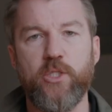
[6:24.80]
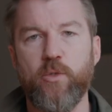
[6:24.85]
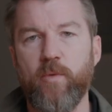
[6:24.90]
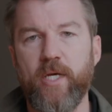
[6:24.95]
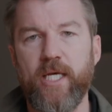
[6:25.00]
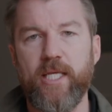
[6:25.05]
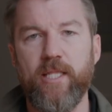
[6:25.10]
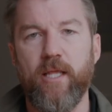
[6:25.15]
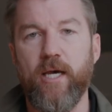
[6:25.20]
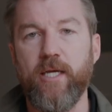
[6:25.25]
the
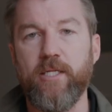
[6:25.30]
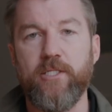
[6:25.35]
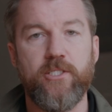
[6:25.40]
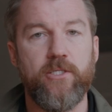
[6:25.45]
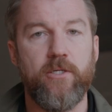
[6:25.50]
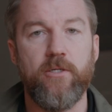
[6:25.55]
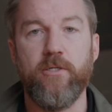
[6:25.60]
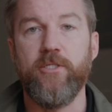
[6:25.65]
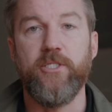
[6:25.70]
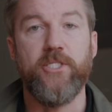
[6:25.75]
way lights
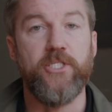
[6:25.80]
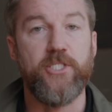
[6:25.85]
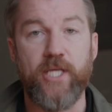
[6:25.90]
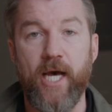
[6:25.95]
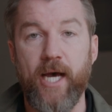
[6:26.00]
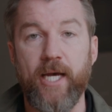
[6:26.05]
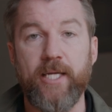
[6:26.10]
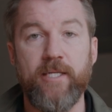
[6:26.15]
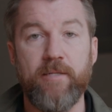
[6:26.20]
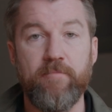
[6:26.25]
are
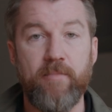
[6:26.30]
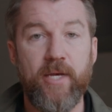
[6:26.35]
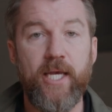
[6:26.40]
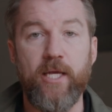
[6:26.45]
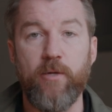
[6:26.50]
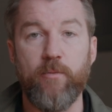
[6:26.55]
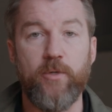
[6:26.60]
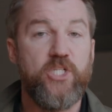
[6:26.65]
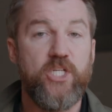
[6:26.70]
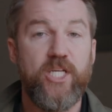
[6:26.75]
designed and
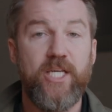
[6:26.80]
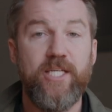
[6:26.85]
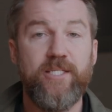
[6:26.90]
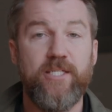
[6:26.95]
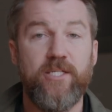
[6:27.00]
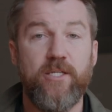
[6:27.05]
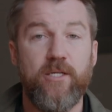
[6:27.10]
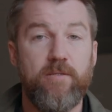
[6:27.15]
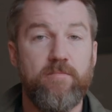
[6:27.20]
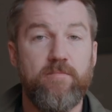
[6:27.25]
made, which
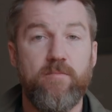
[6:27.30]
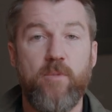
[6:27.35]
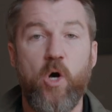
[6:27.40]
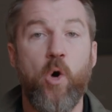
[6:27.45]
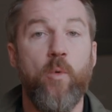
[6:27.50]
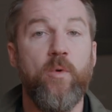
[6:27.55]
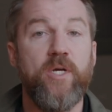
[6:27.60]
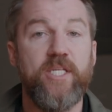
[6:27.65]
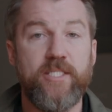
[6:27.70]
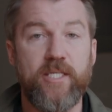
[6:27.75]
isn't
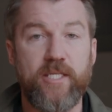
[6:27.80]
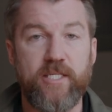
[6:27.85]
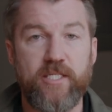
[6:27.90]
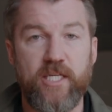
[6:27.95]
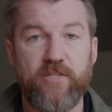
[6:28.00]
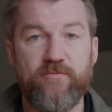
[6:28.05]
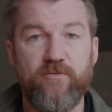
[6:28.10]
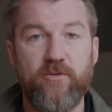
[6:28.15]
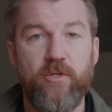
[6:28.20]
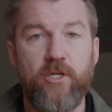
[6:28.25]
always
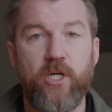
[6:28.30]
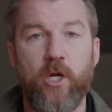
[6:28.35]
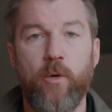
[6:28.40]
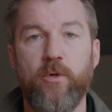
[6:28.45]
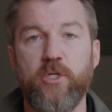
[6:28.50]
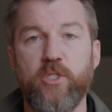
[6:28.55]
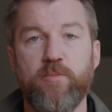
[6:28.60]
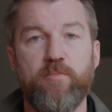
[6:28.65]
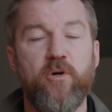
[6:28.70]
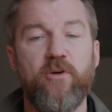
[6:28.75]
successful and
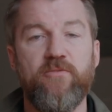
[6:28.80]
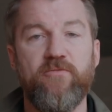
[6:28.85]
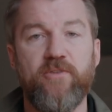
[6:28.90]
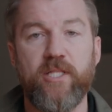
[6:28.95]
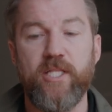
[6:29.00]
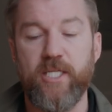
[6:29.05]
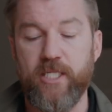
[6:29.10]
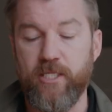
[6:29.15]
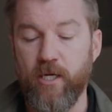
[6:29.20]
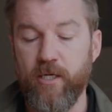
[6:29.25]
always
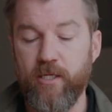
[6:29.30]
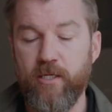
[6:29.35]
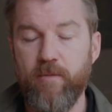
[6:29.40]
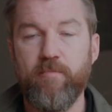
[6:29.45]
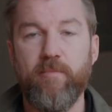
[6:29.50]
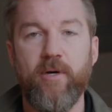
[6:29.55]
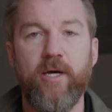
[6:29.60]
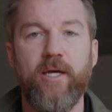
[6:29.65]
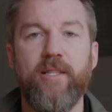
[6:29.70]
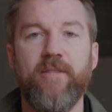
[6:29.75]
perfectly done,
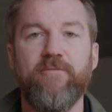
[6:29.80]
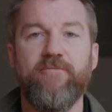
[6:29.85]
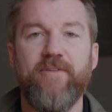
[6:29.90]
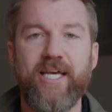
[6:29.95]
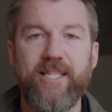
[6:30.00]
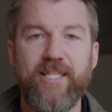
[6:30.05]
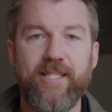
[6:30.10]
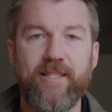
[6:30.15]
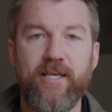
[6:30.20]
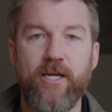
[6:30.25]
but the
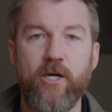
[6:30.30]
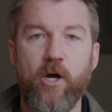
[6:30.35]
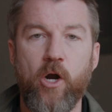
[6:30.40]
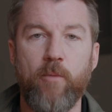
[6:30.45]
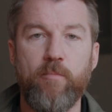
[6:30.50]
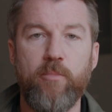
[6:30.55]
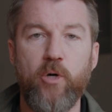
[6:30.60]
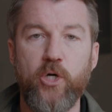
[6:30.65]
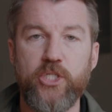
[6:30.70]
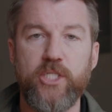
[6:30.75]
fact that they
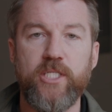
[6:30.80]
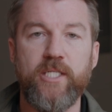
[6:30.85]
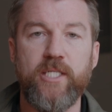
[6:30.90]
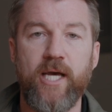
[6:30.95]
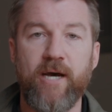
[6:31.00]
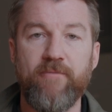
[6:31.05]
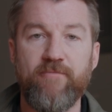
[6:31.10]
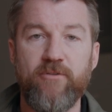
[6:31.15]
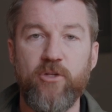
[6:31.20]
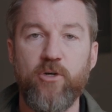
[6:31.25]
are pushing the
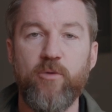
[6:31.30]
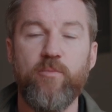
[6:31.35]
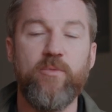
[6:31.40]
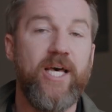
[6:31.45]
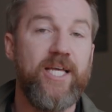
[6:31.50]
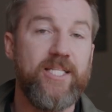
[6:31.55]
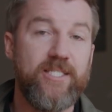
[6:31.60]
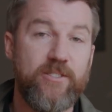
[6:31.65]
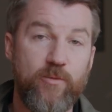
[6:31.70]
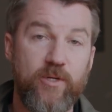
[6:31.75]
envelope,
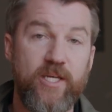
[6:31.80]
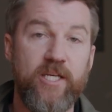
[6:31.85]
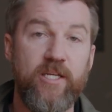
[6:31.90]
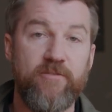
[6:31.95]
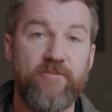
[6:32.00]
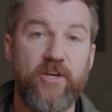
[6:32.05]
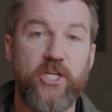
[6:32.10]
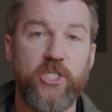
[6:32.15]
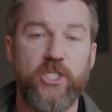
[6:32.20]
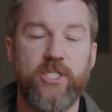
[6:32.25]
that's what
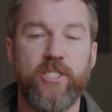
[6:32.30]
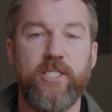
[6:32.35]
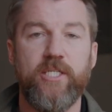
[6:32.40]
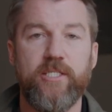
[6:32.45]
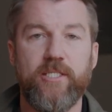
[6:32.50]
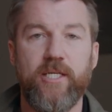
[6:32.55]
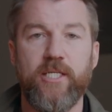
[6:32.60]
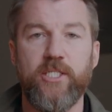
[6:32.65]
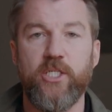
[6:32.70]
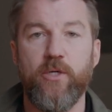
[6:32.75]
innovation
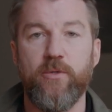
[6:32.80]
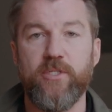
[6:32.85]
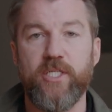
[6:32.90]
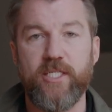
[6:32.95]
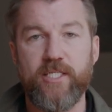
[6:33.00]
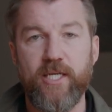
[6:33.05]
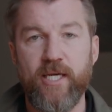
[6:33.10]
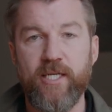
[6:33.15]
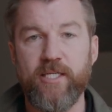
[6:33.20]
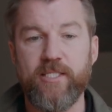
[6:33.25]
is. And so it's
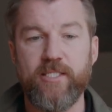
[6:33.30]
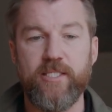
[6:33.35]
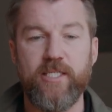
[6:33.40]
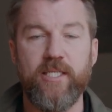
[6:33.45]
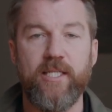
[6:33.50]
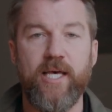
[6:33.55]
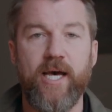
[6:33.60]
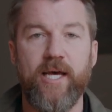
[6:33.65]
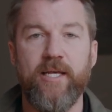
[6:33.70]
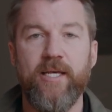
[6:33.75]
exciting to
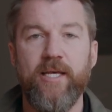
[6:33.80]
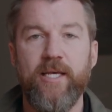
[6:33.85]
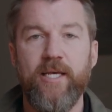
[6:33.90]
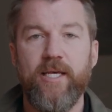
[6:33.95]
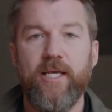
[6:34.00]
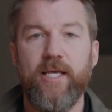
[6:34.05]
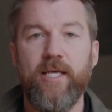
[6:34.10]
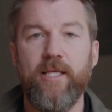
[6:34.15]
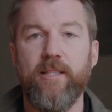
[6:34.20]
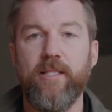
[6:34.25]
see that
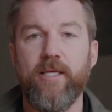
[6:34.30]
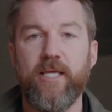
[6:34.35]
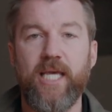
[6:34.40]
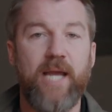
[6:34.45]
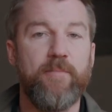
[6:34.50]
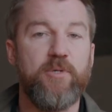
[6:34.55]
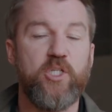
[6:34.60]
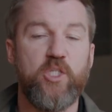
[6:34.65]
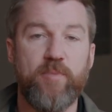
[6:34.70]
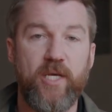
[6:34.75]
in the
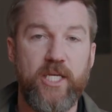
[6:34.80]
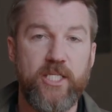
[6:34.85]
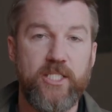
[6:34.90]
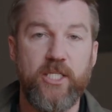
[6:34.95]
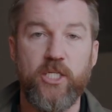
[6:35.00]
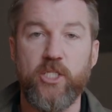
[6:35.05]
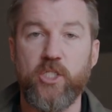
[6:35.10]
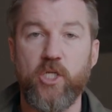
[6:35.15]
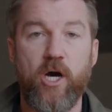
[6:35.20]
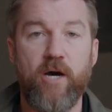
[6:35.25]
camera space
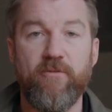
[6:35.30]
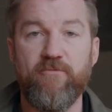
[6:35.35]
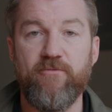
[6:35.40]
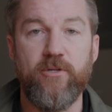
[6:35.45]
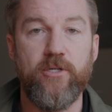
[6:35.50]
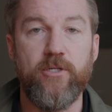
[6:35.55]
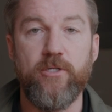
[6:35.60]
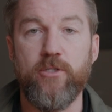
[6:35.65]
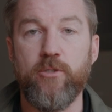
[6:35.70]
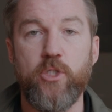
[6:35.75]
that is
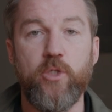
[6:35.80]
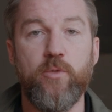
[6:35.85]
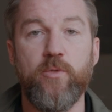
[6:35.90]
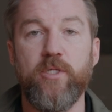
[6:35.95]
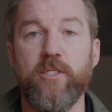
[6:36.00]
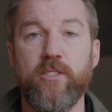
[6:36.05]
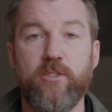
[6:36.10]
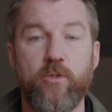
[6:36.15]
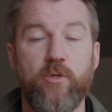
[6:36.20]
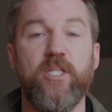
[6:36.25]
often
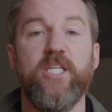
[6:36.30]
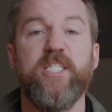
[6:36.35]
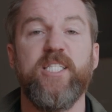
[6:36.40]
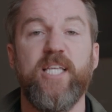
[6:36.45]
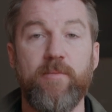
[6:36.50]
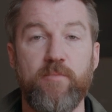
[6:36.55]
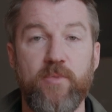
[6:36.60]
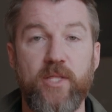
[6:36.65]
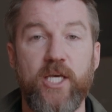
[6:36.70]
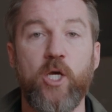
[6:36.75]
doing sort of the
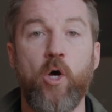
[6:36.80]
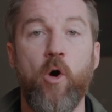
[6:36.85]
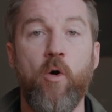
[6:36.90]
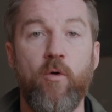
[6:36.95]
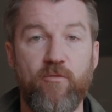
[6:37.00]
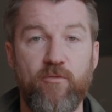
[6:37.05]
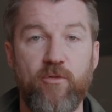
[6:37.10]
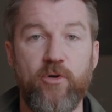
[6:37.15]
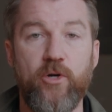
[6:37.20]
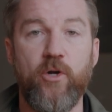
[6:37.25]
same thing
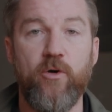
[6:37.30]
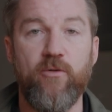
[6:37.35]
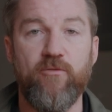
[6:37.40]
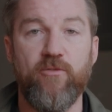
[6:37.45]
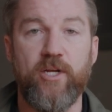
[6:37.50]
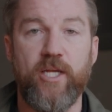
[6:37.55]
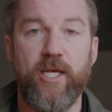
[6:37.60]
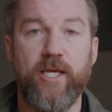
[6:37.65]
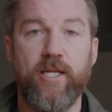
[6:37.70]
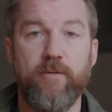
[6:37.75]
over and
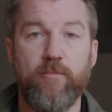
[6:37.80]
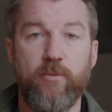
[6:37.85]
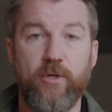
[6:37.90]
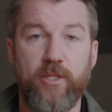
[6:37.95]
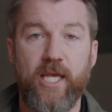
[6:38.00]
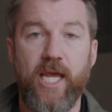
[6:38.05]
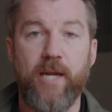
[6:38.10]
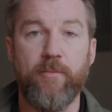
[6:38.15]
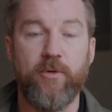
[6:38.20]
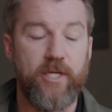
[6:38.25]
over again
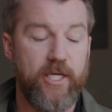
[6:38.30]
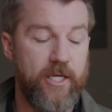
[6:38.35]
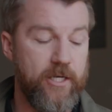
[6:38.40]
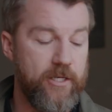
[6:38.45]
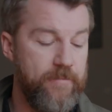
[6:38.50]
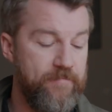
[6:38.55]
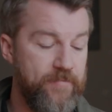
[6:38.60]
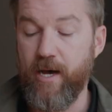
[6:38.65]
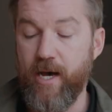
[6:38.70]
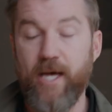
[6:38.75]
with camera
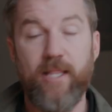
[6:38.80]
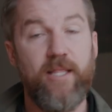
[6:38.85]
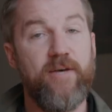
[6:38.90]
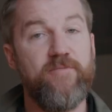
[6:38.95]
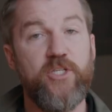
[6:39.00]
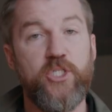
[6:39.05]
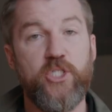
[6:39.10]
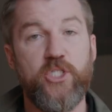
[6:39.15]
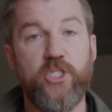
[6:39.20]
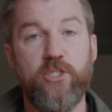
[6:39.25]
gear. I love
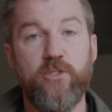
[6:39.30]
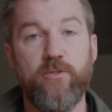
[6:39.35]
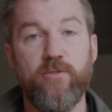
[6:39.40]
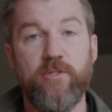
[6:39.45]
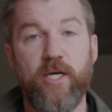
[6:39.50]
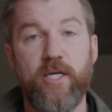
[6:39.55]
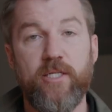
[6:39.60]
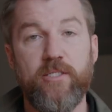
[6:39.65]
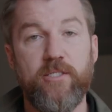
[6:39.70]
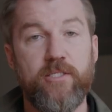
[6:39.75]
these ZHIYUN
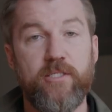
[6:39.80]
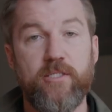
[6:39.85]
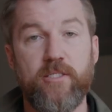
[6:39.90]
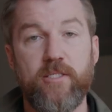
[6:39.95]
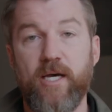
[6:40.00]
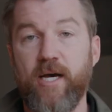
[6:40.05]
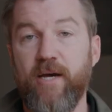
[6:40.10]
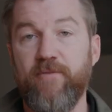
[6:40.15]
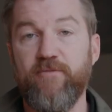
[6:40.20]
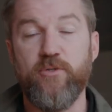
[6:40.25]
lights.
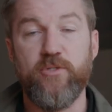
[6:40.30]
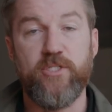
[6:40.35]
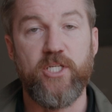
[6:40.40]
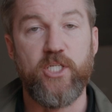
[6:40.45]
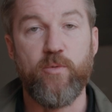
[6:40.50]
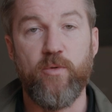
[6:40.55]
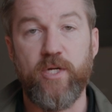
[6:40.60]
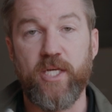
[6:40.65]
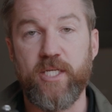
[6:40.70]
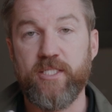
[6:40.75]
I've used
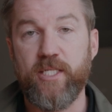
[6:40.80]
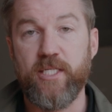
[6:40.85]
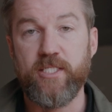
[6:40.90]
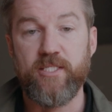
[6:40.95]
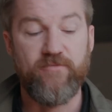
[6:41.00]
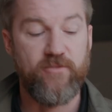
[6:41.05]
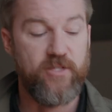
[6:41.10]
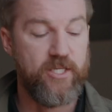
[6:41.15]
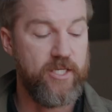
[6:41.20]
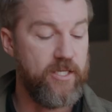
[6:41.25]
this one
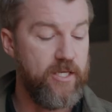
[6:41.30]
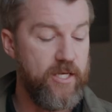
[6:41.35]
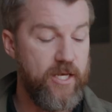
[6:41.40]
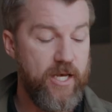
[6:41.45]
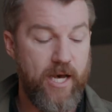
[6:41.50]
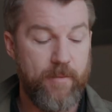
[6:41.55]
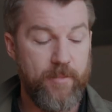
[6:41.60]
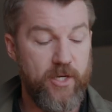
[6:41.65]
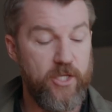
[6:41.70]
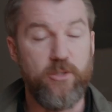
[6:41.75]
extensively.
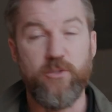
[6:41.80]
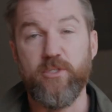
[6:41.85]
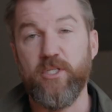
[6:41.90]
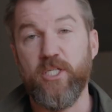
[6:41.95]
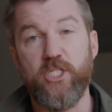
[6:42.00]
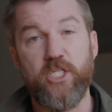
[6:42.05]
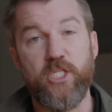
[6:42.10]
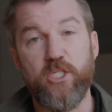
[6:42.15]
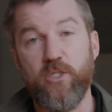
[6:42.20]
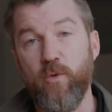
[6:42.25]
I'm gonna use
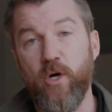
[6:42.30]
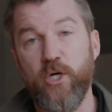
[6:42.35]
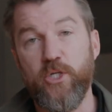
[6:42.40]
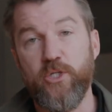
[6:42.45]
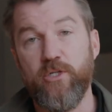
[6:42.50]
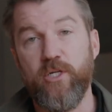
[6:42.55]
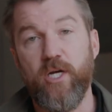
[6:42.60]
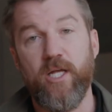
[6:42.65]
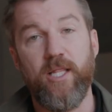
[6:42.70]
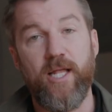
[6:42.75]
the
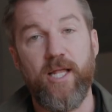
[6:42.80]
G200 a